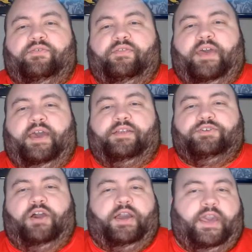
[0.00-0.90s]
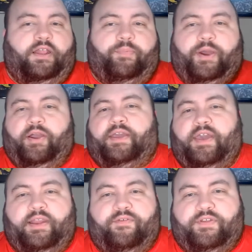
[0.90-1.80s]
that John Calipari
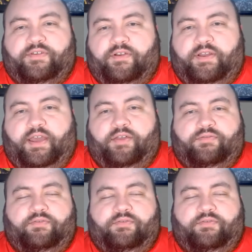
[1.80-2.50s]
can't even turn down.